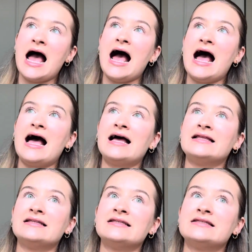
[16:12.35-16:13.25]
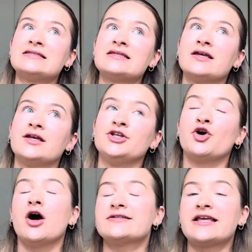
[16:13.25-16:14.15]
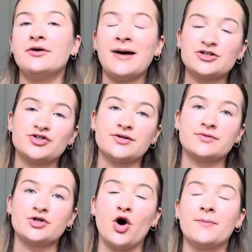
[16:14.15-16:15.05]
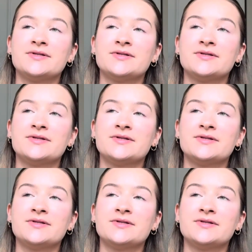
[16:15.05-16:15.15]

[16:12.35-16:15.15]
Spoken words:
and you can't take your mattress at the top,